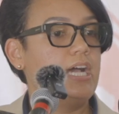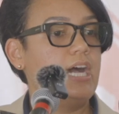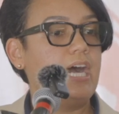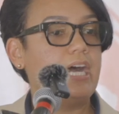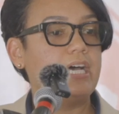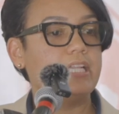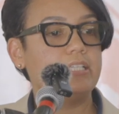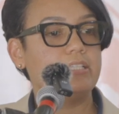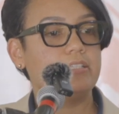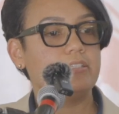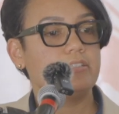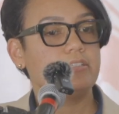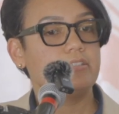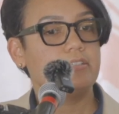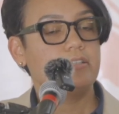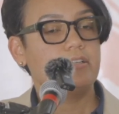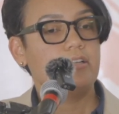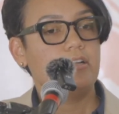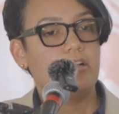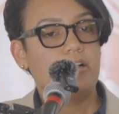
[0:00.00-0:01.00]
And
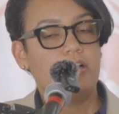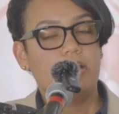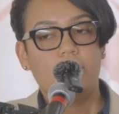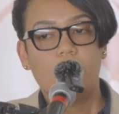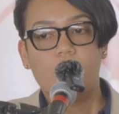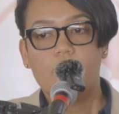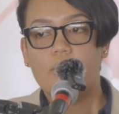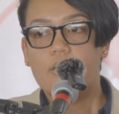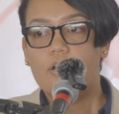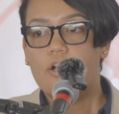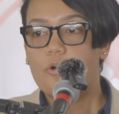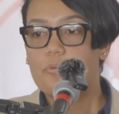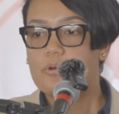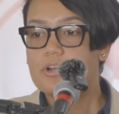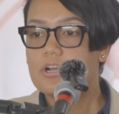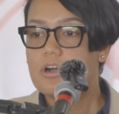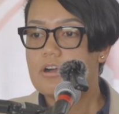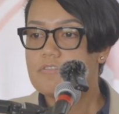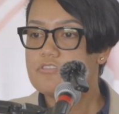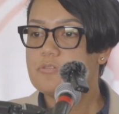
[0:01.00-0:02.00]
our
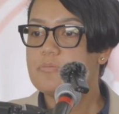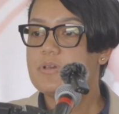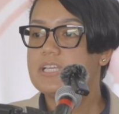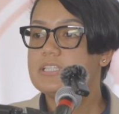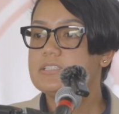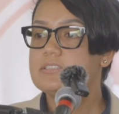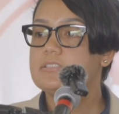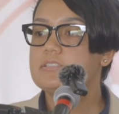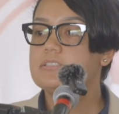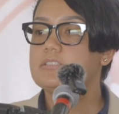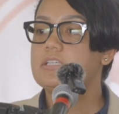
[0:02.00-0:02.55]
government